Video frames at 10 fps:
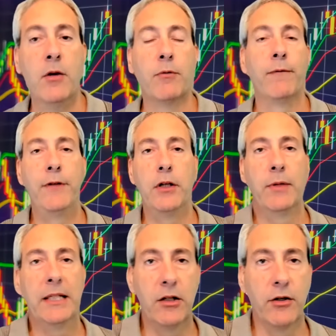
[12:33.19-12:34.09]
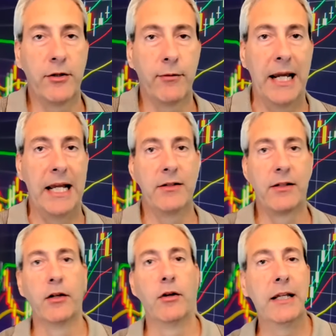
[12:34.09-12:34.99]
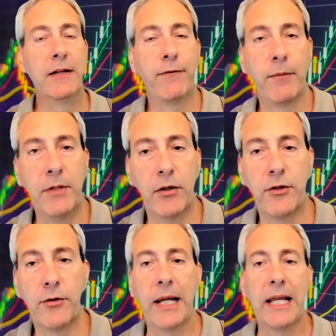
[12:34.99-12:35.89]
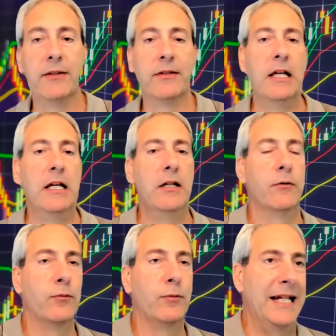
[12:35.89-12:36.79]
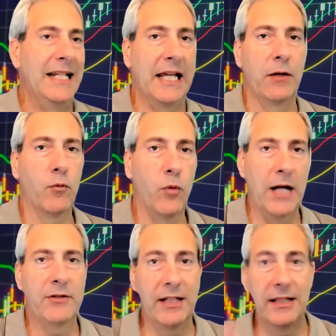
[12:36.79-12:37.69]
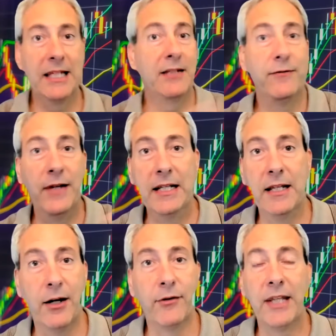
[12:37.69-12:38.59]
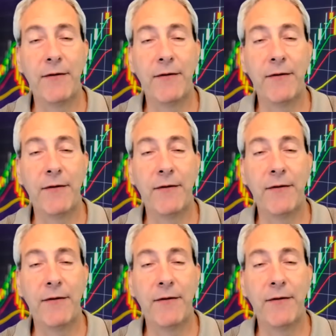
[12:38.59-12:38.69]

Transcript: reviewing your trades, learning from your trades, reading, watching these videos.